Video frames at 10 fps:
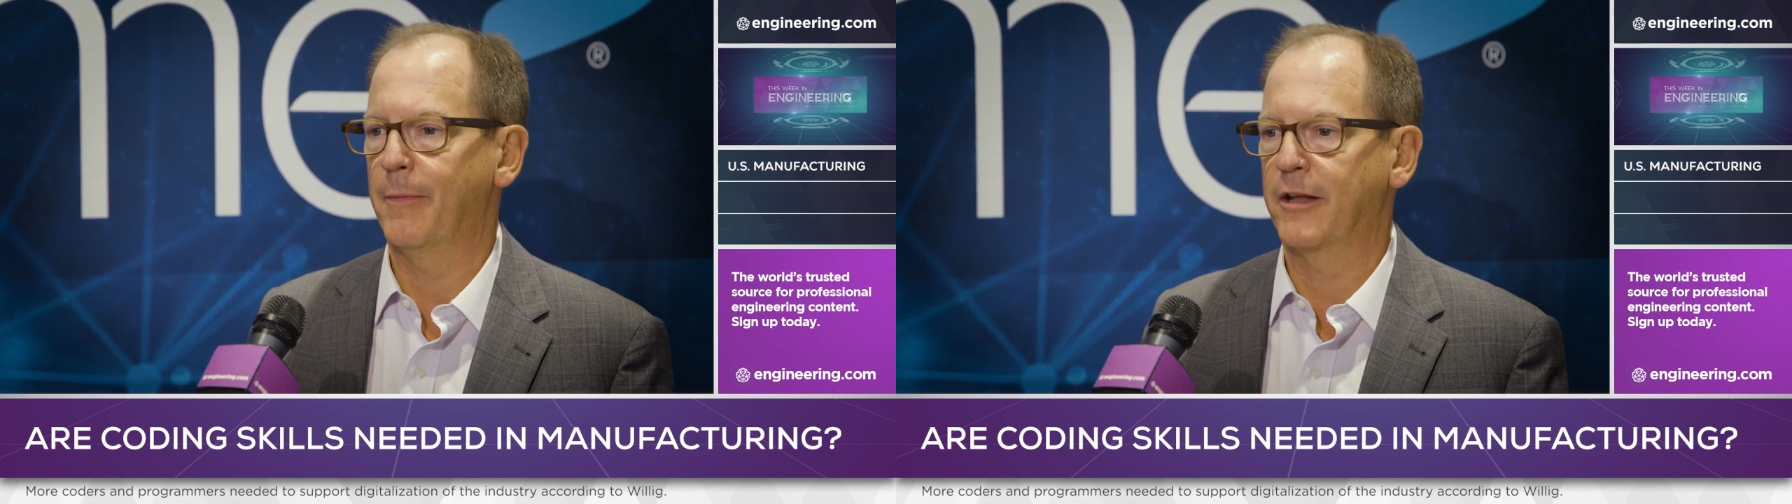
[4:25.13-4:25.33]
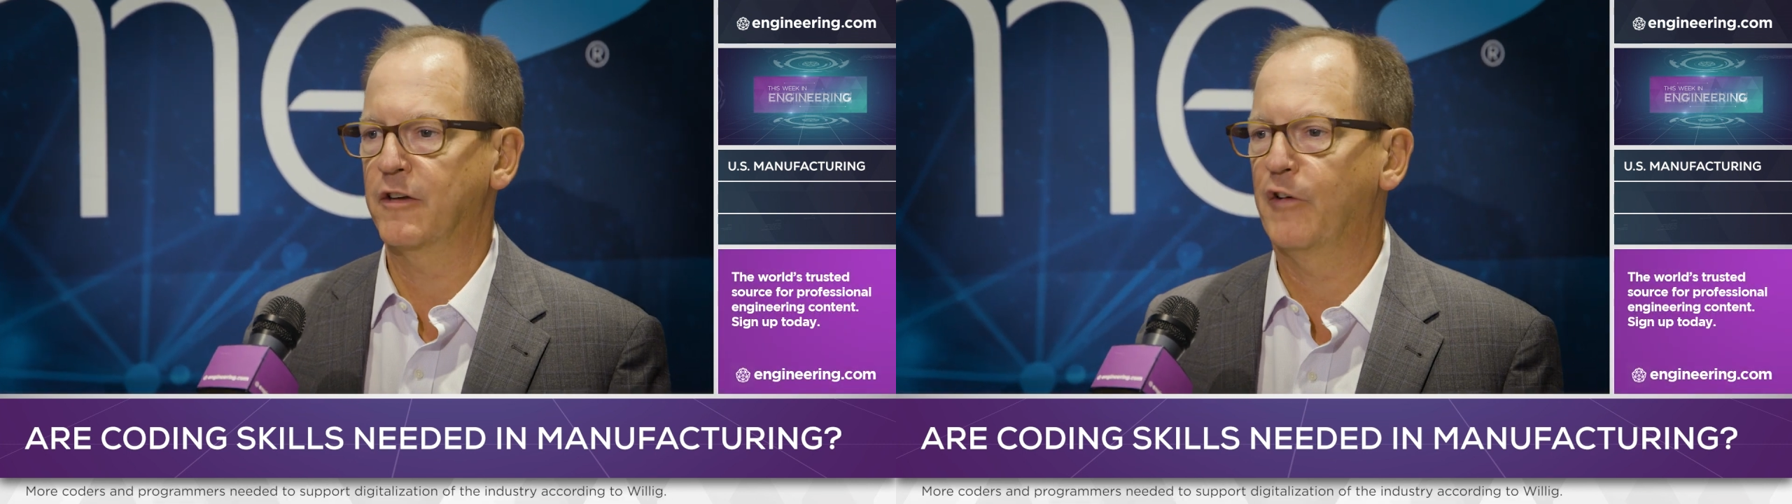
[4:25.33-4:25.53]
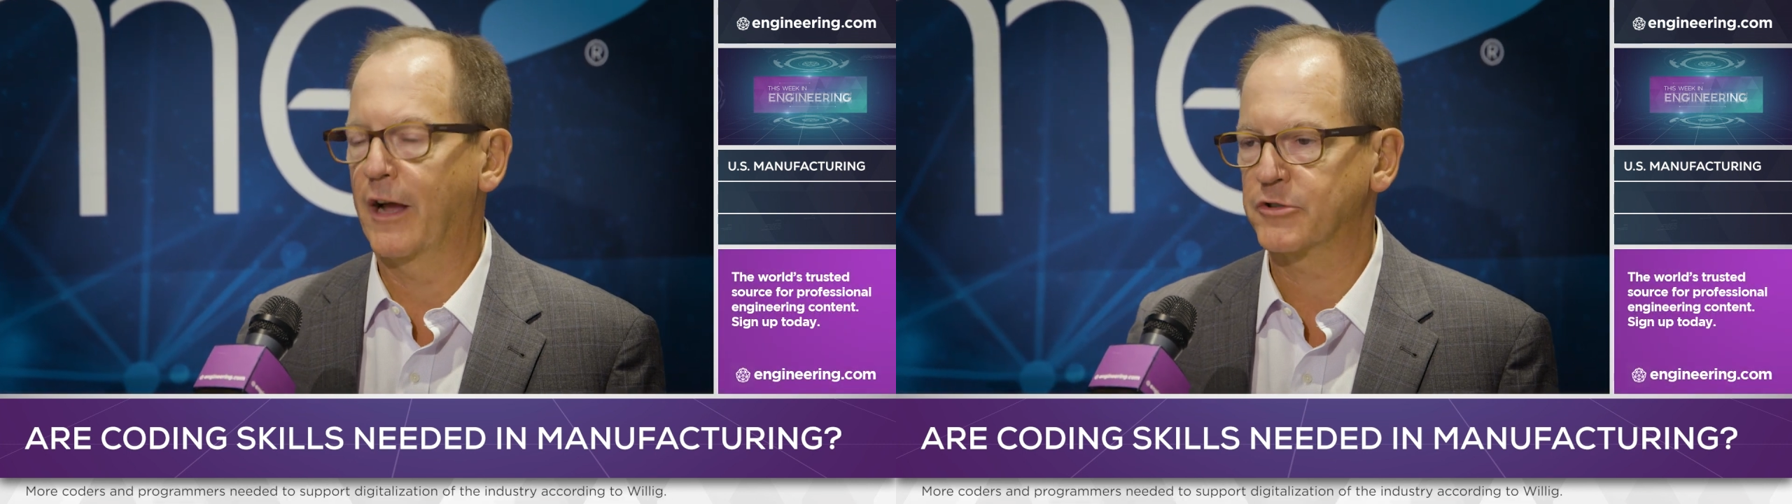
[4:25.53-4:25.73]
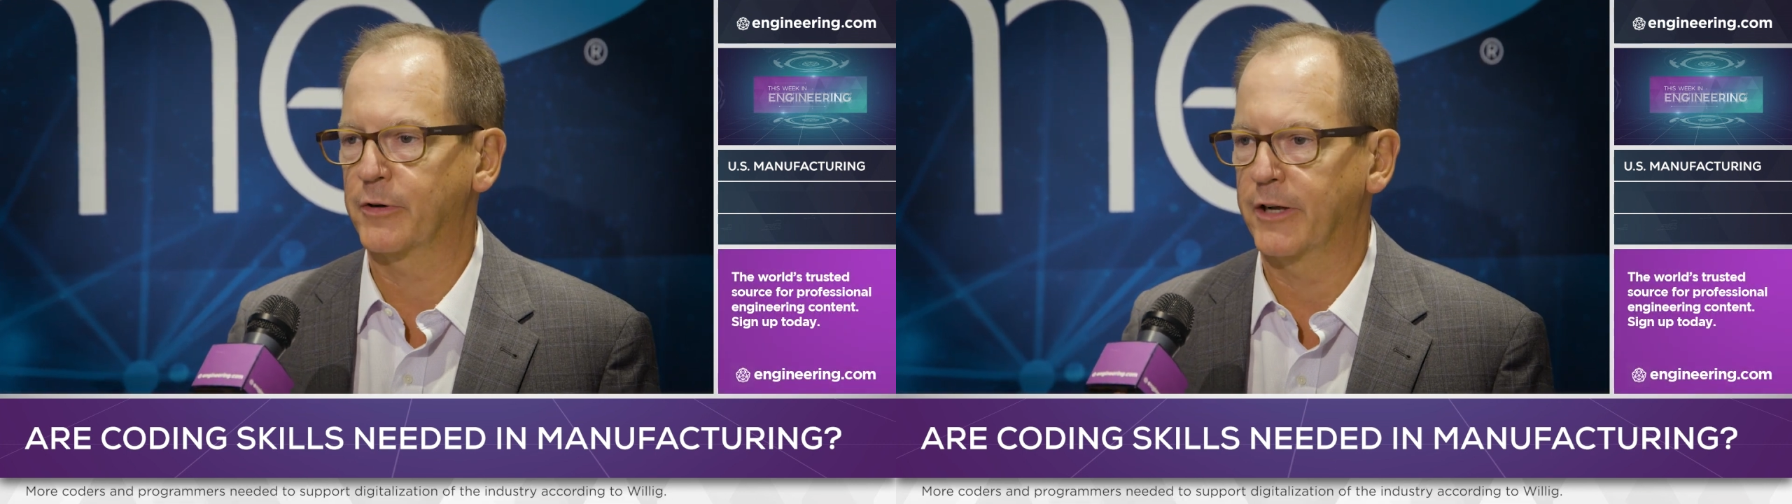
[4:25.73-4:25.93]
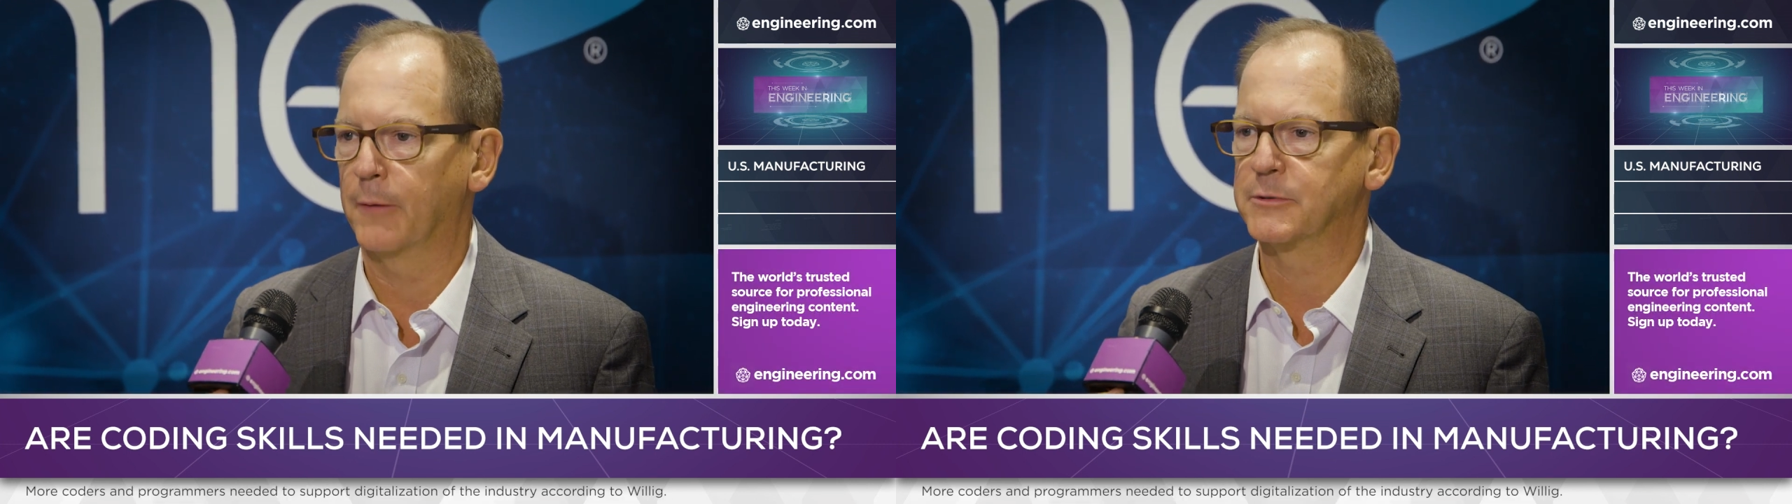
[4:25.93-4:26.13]

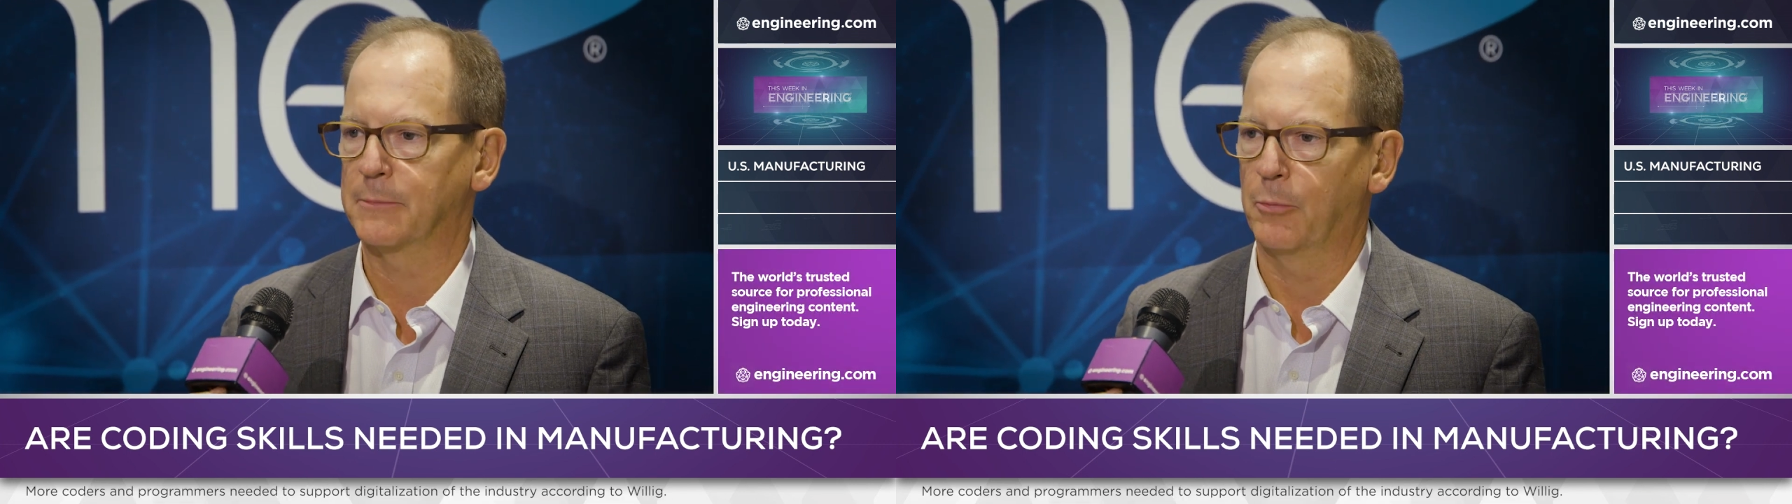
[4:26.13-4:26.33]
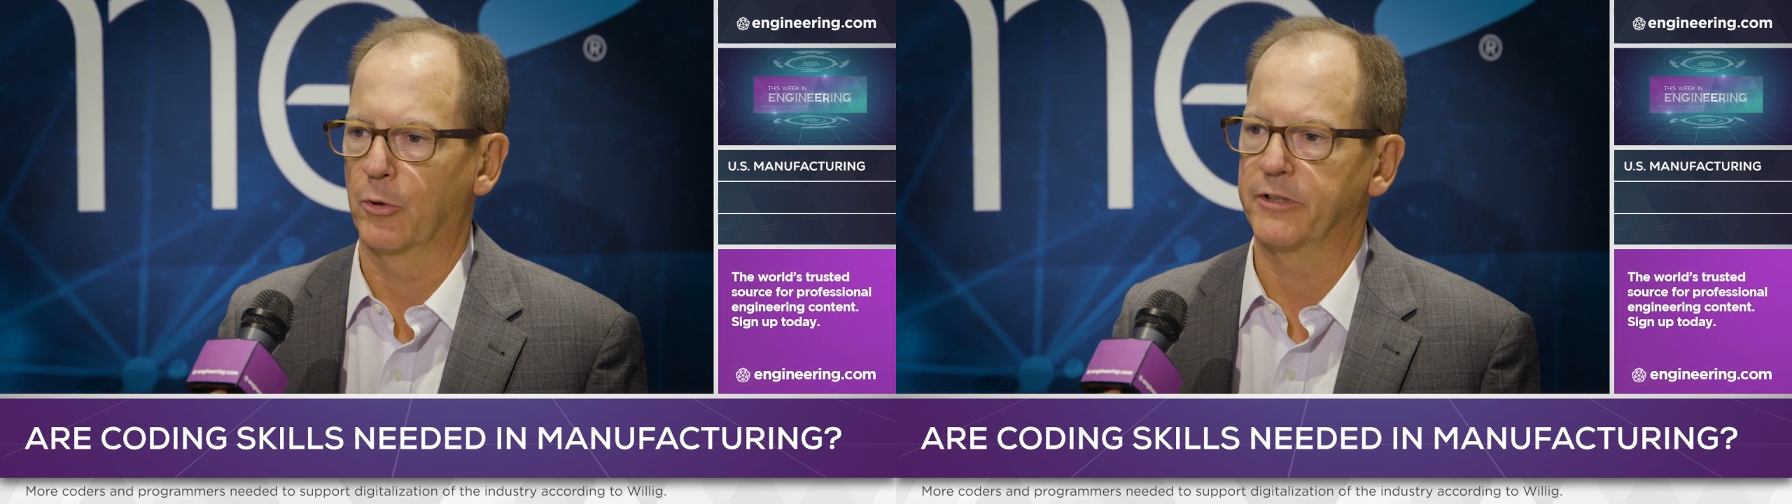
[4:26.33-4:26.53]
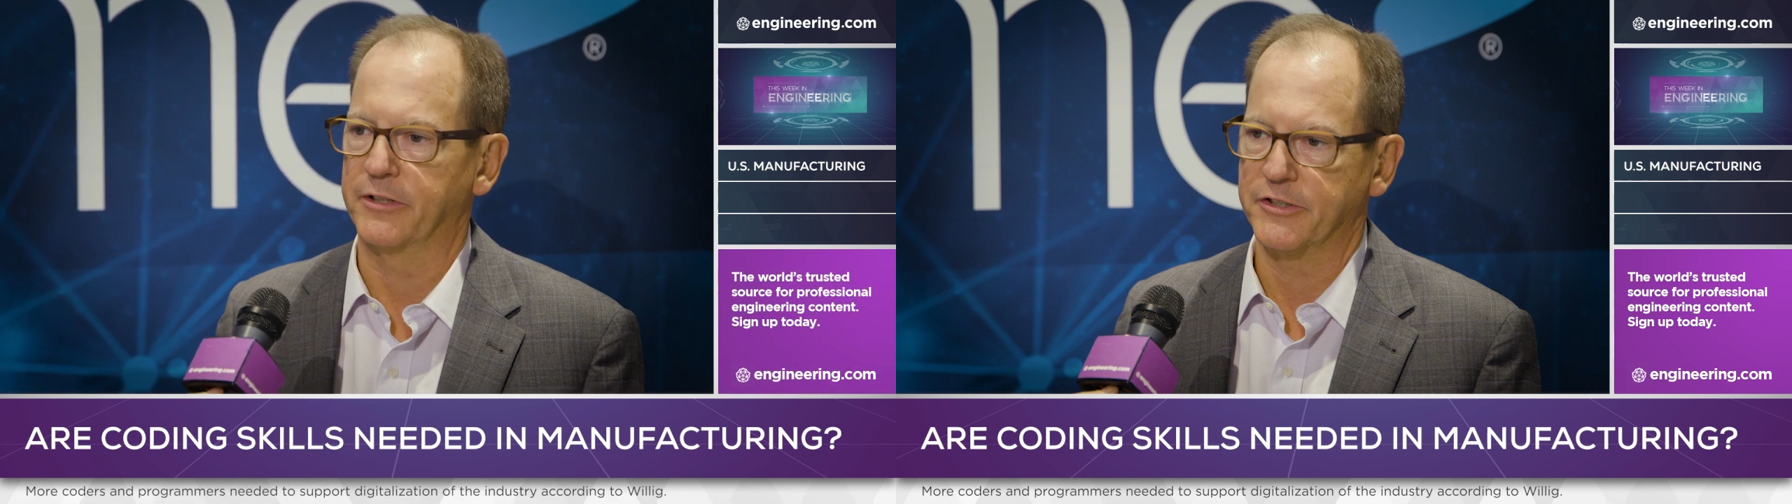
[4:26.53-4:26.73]
manufacturing to help support the